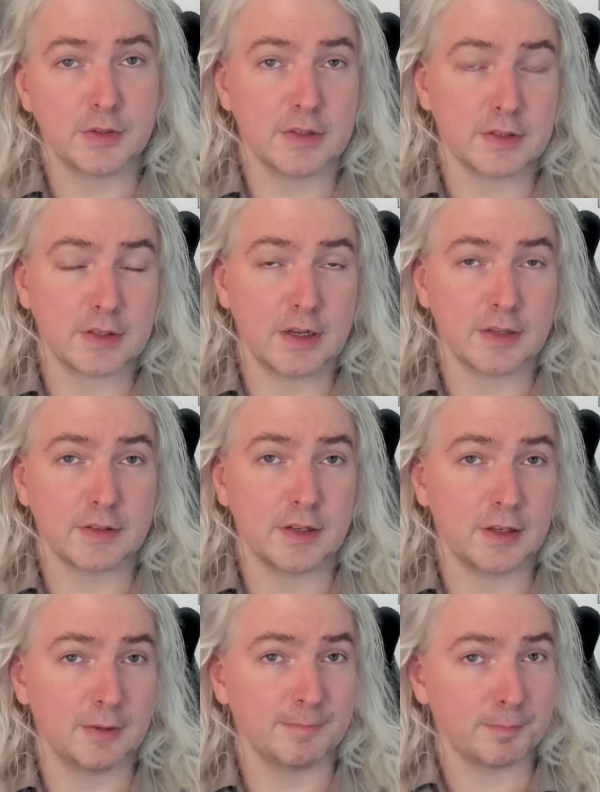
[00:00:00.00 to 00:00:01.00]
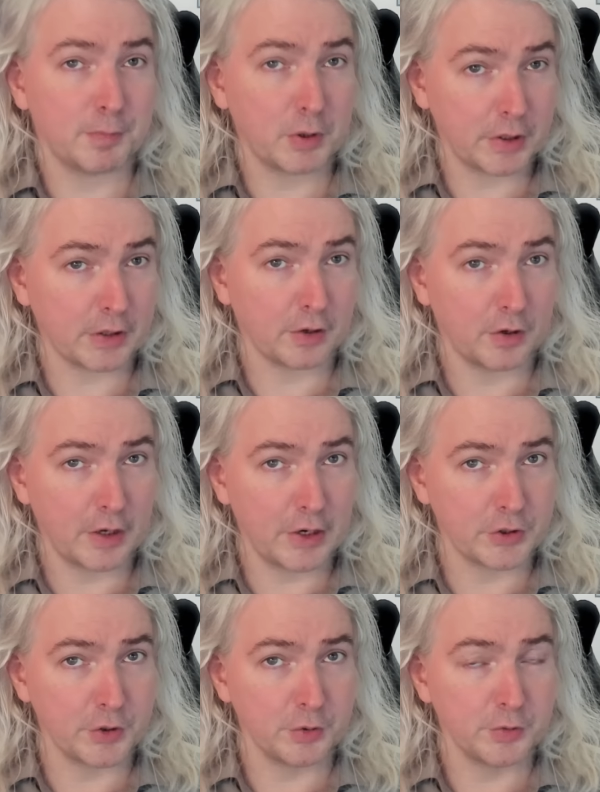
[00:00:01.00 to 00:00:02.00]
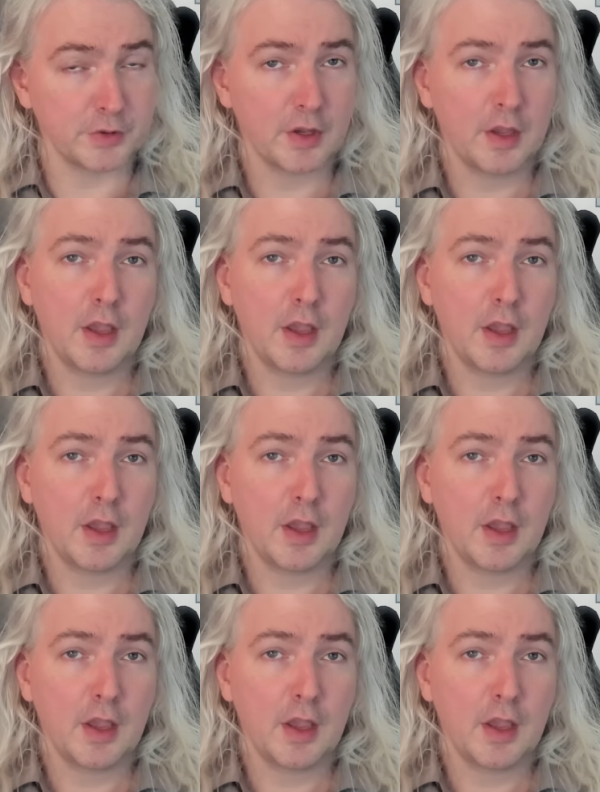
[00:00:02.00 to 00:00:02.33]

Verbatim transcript: discussing particular issues.